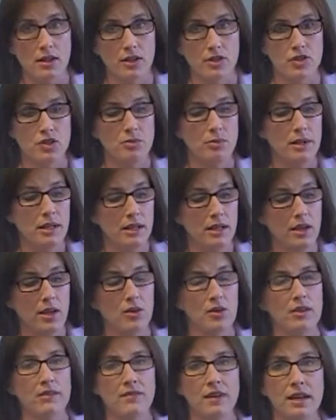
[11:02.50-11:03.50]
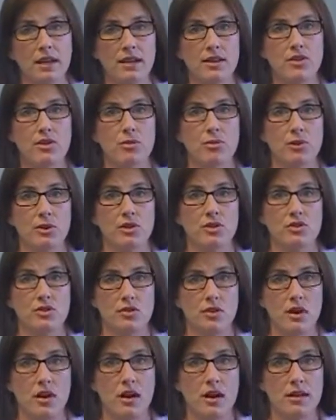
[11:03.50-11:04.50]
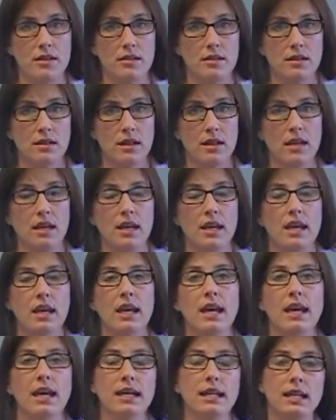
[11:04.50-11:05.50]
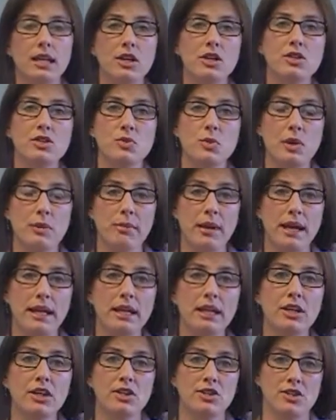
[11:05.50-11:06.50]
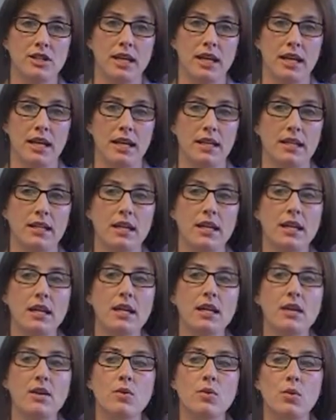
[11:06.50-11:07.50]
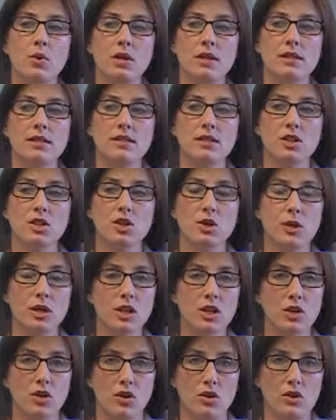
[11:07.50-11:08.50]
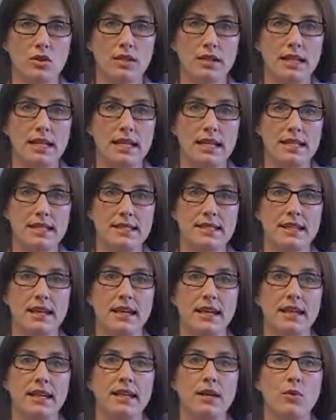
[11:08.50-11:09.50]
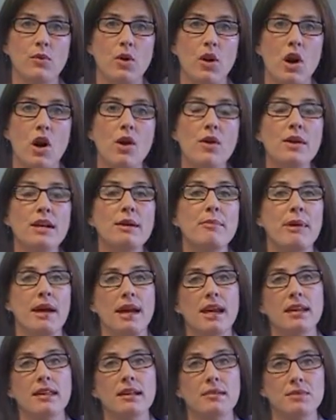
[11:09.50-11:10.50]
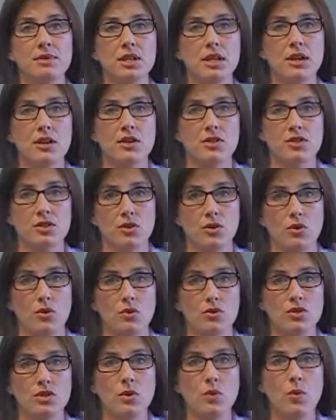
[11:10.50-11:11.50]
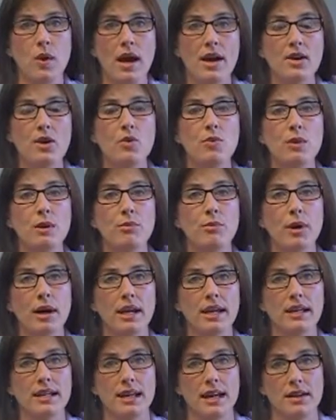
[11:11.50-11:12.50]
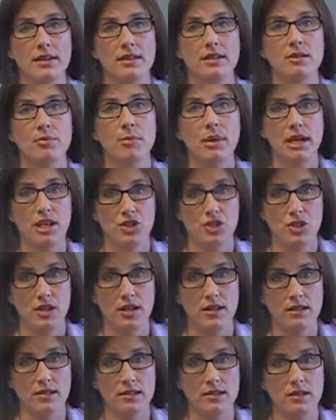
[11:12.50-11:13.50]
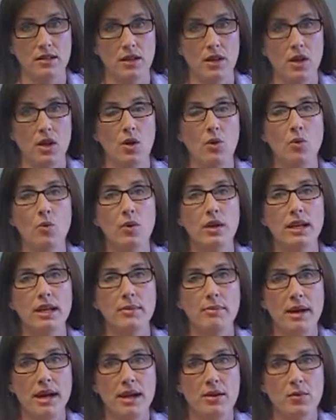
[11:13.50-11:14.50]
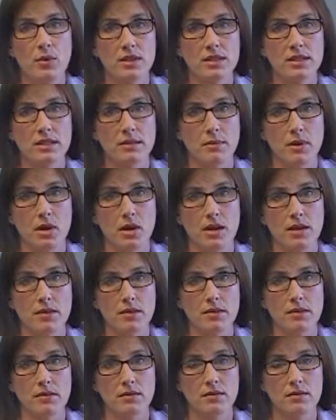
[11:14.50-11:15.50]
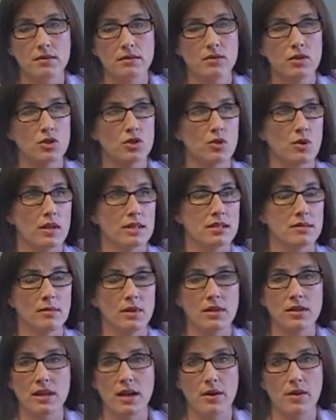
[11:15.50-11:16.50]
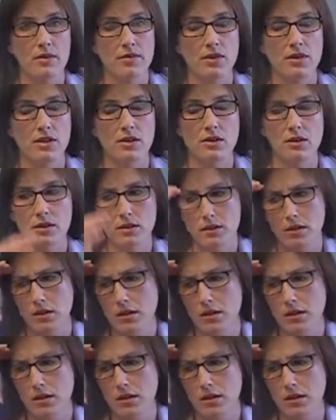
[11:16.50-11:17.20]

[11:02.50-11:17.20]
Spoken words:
depending on if they get their books or not. And here's where Bettinger said was critical. He said, we're already paying them to go to school, so why don't we break it down into paychecks? We get paid once a month, or twice a month, however you do it.